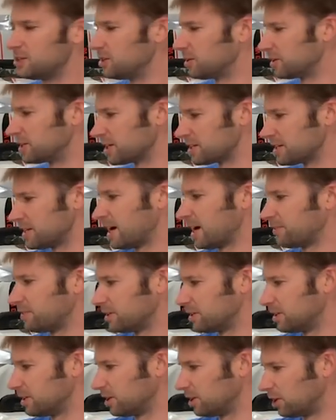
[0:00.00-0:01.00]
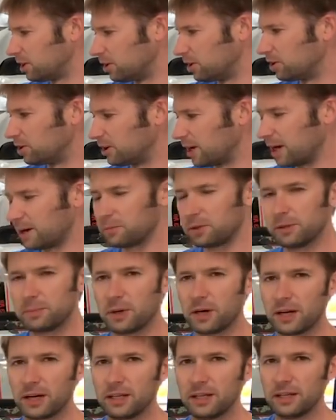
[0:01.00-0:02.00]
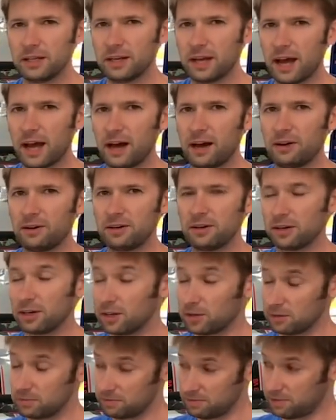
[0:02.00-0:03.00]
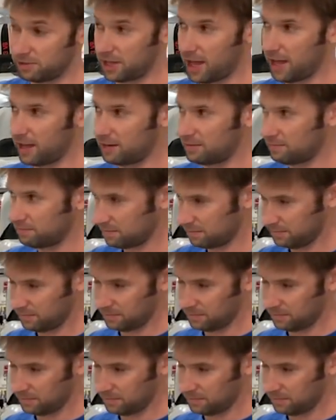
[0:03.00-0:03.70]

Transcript: You know, it doesn't have a, a Hodo emblem on it now or then.